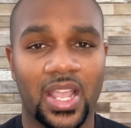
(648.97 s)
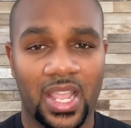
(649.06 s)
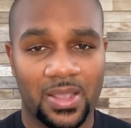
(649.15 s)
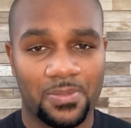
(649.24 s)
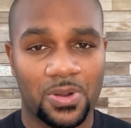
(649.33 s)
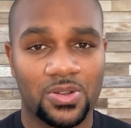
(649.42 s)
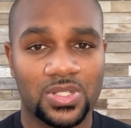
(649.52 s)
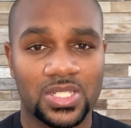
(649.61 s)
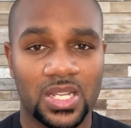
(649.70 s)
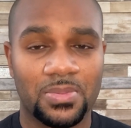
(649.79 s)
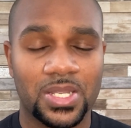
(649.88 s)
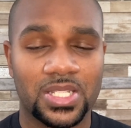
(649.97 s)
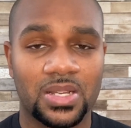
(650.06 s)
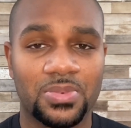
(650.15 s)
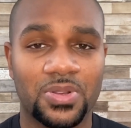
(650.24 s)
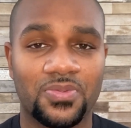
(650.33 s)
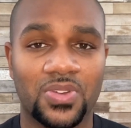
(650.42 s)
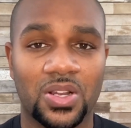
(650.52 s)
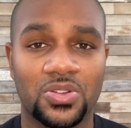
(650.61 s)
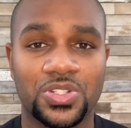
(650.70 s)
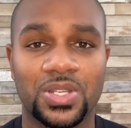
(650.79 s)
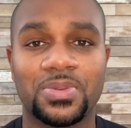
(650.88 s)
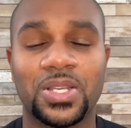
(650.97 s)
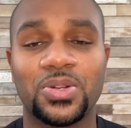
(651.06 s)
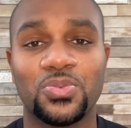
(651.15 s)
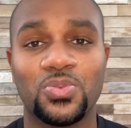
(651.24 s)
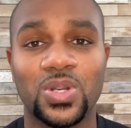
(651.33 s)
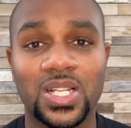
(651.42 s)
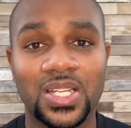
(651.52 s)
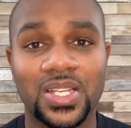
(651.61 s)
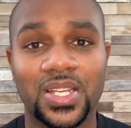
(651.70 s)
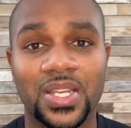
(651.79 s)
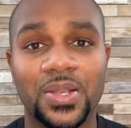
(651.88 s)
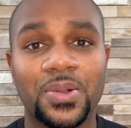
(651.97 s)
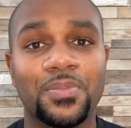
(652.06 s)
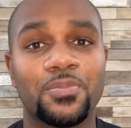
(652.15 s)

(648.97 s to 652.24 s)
A post MSW fellowship can really